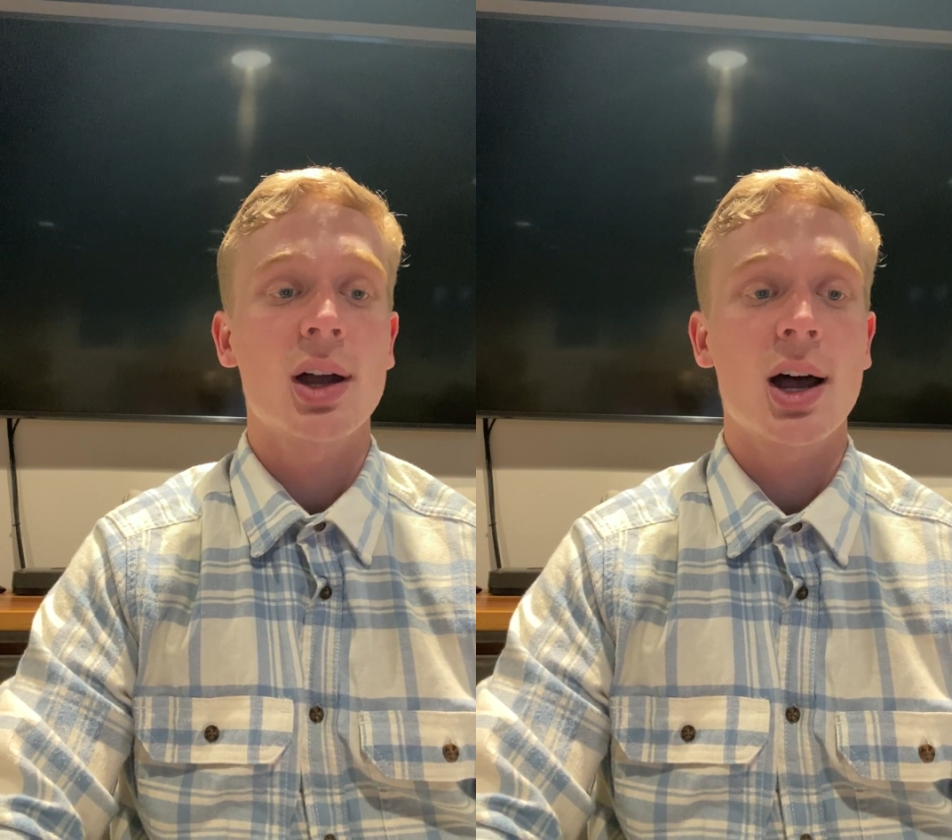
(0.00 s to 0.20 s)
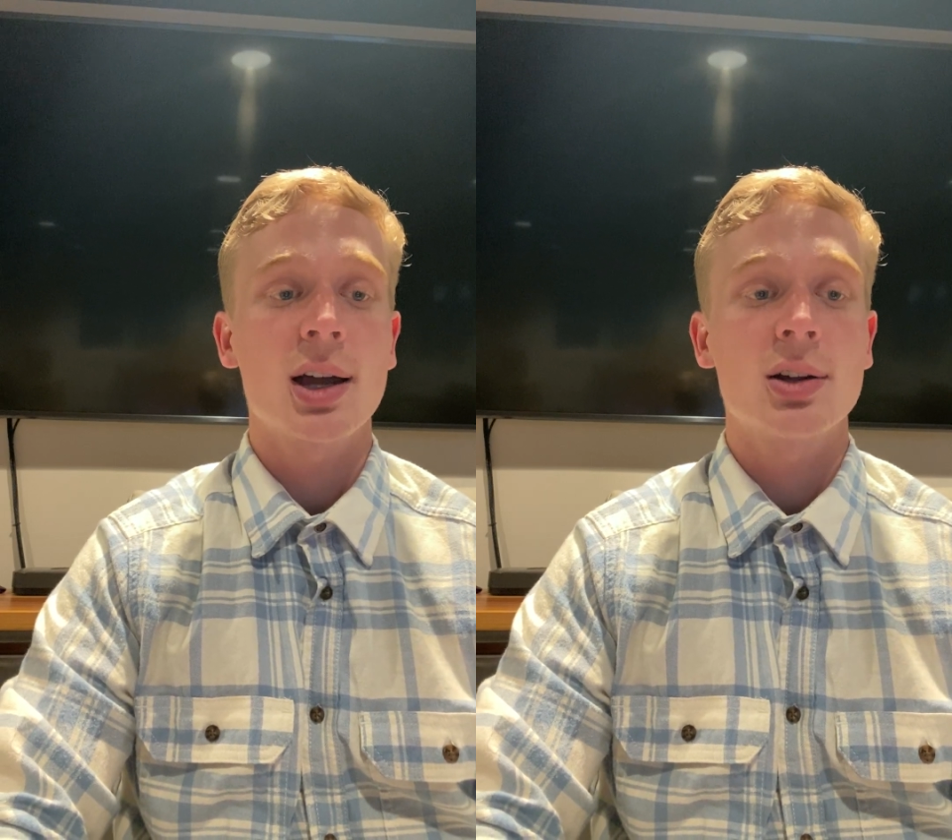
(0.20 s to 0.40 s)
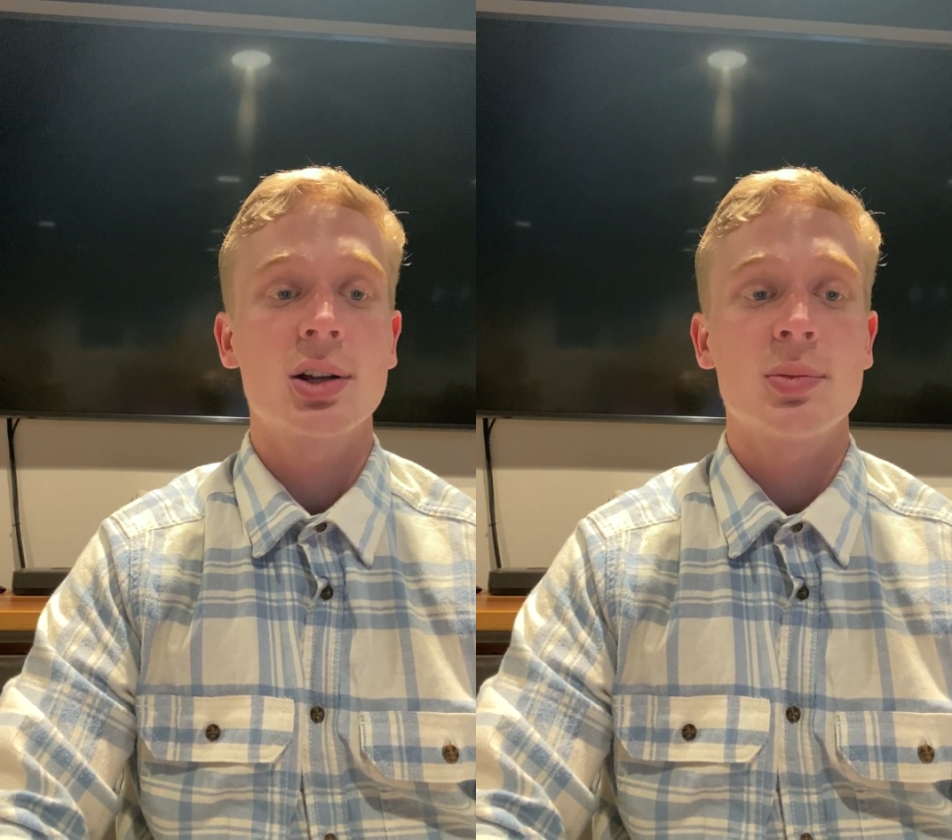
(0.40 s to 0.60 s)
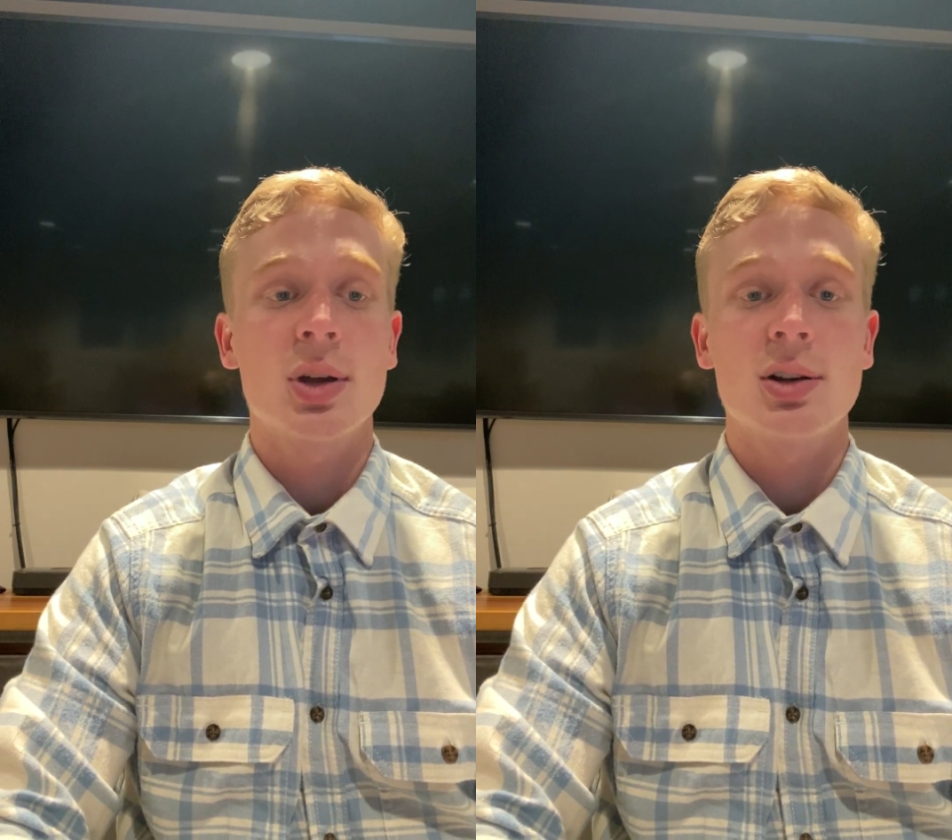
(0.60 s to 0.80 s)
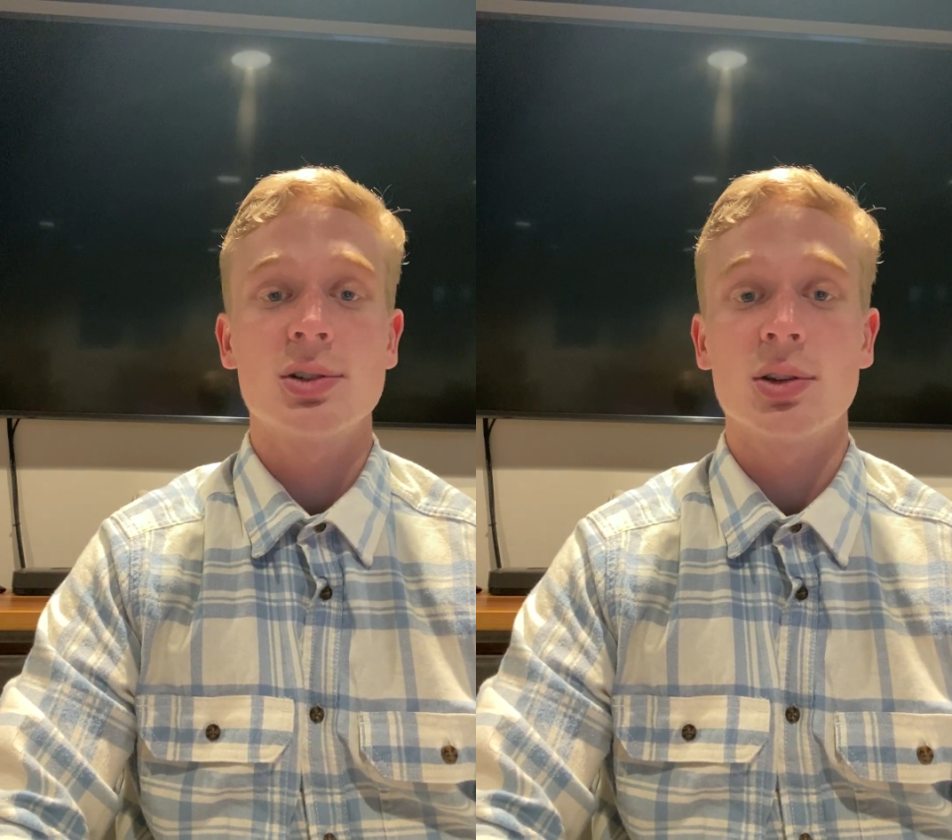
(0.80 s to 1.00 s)
higher
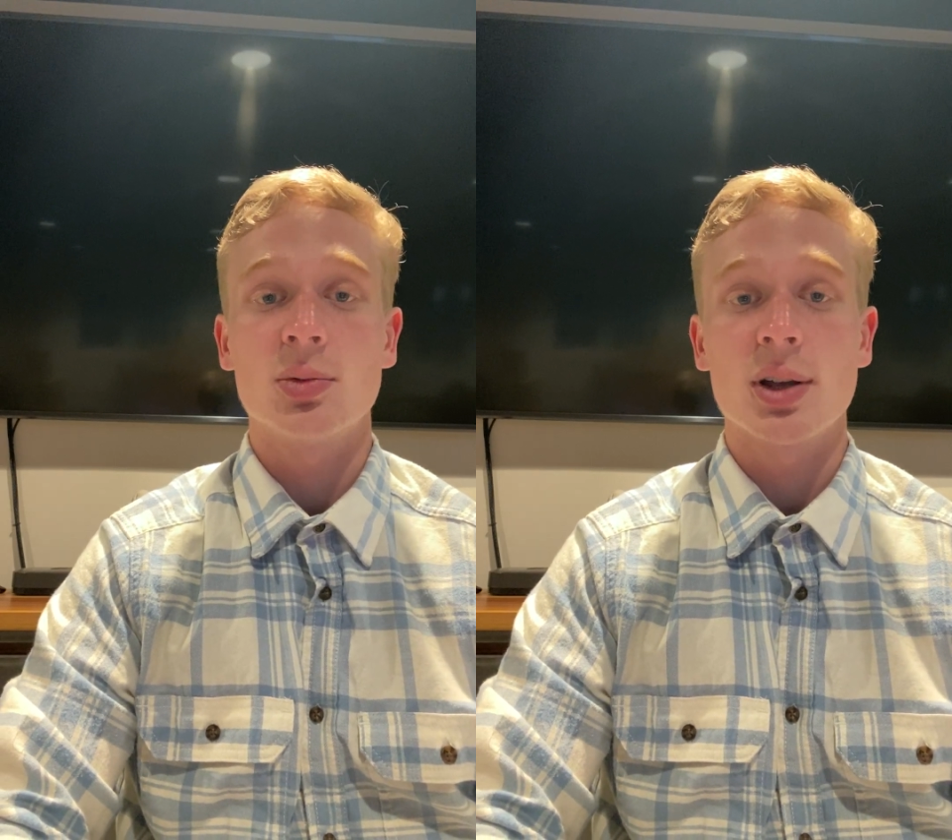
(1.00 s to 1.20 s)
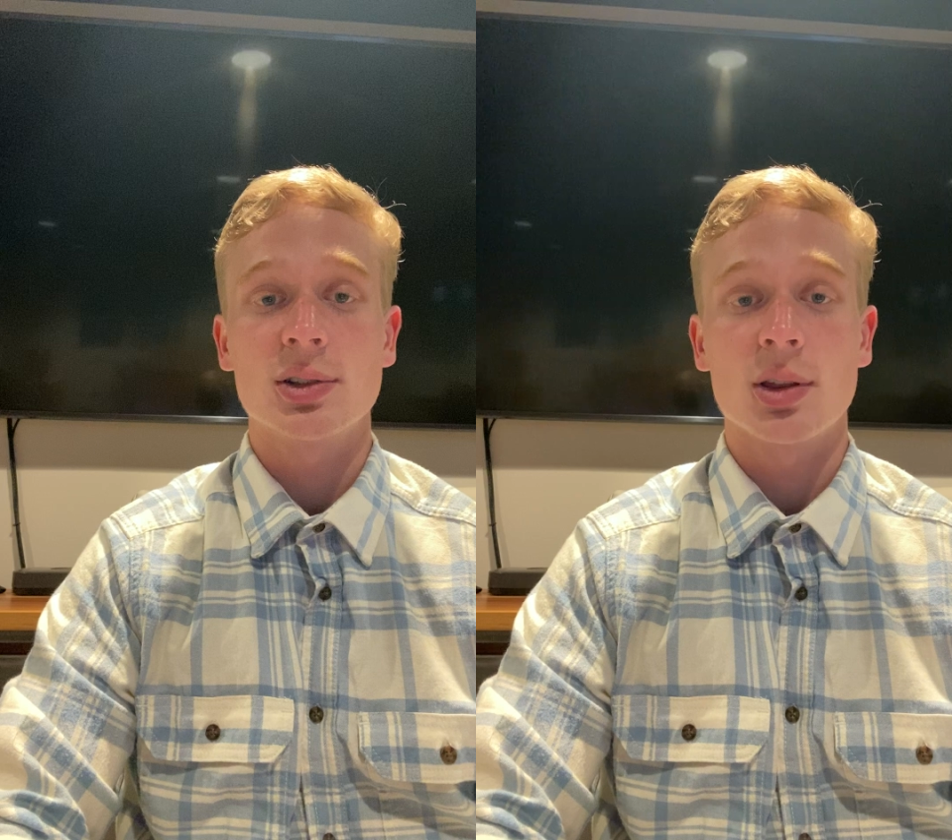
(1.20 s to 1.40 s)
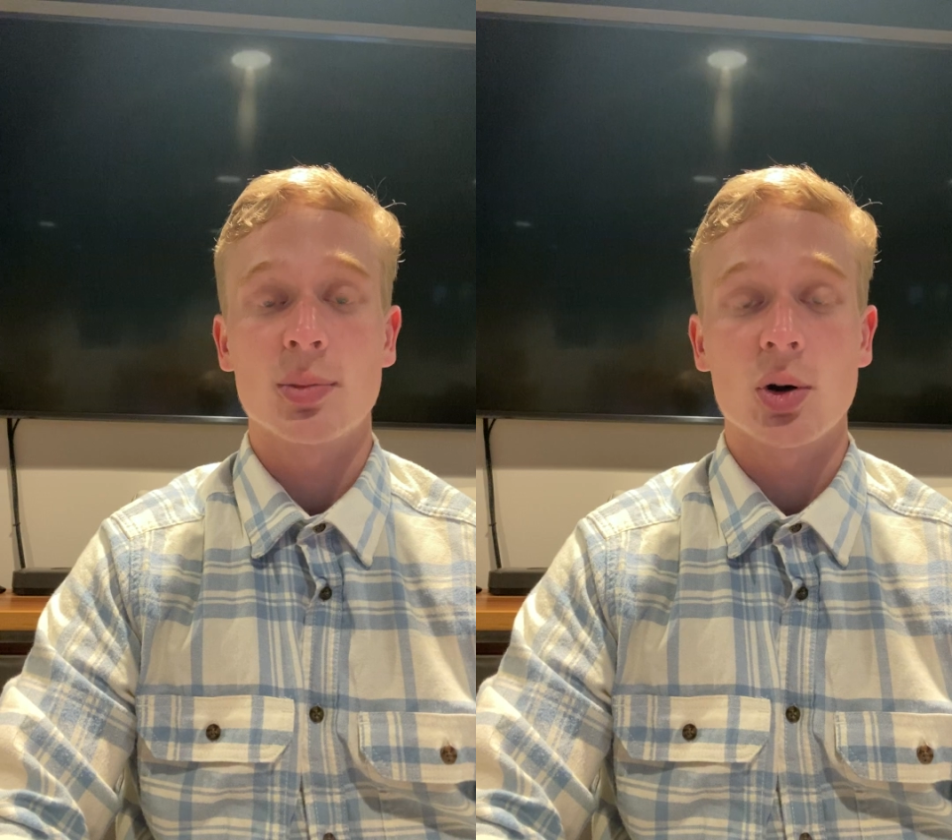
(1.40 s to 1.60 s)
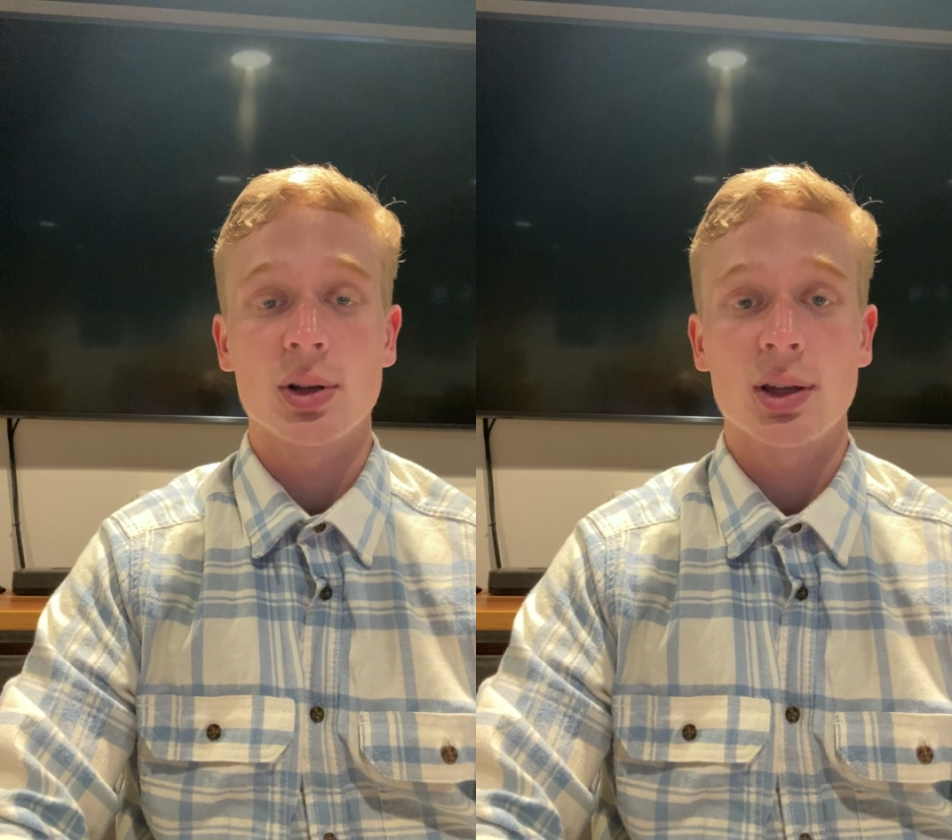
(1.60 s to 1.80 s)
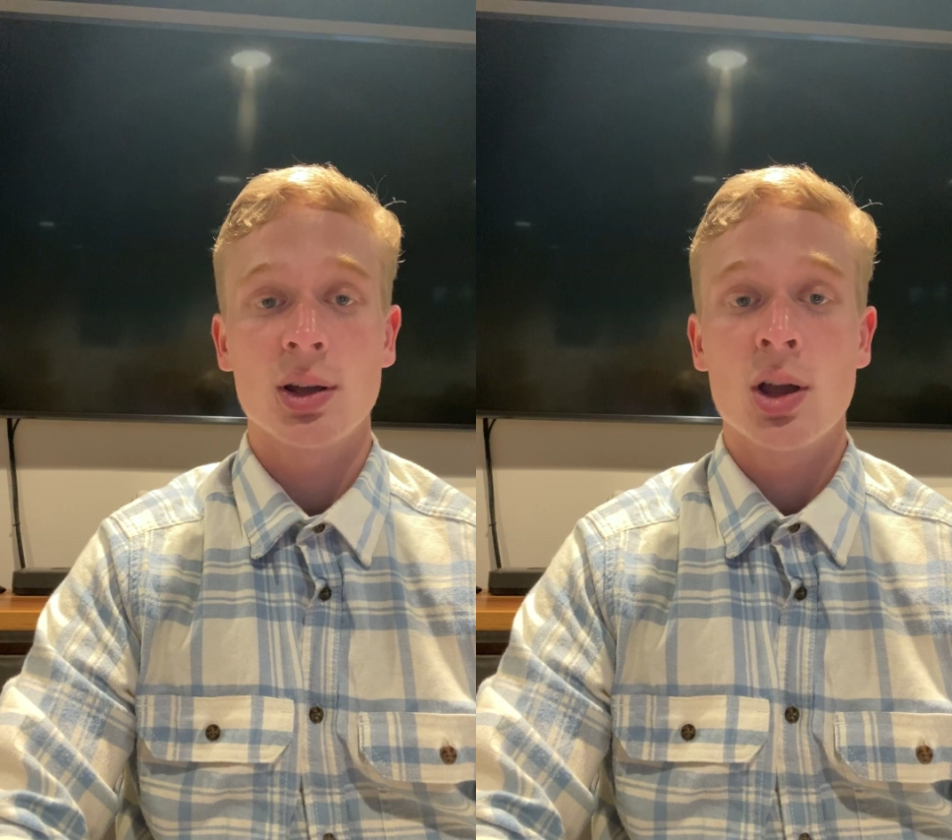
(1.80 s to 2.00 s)
compared to the rest of the
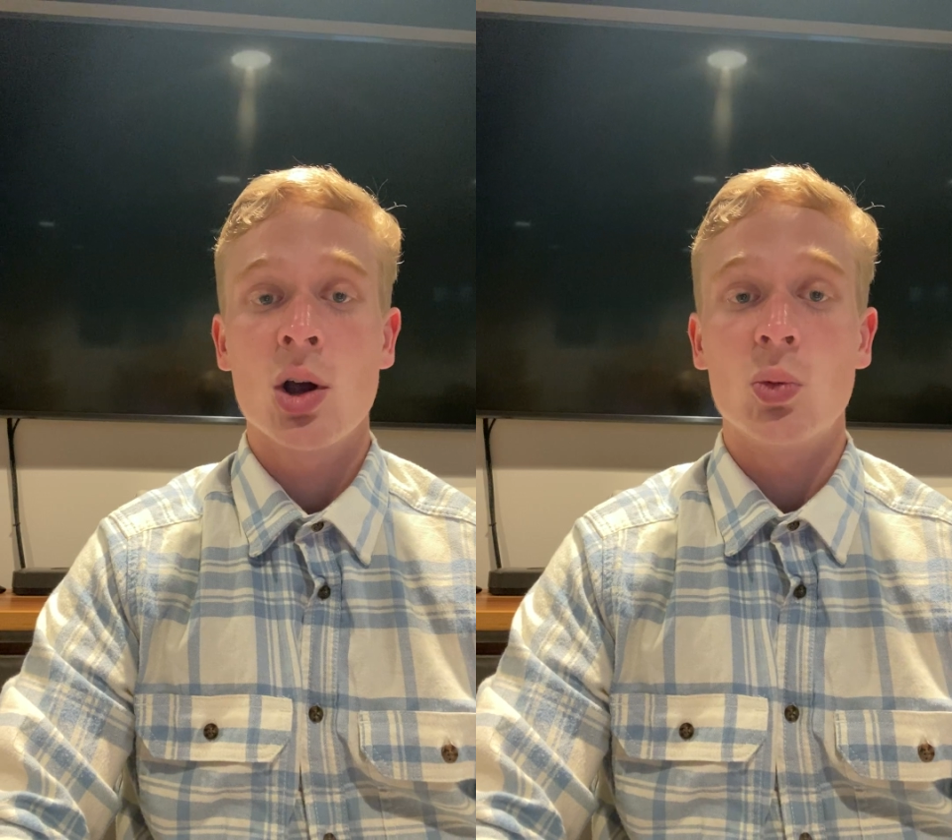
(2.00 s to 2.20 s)
market.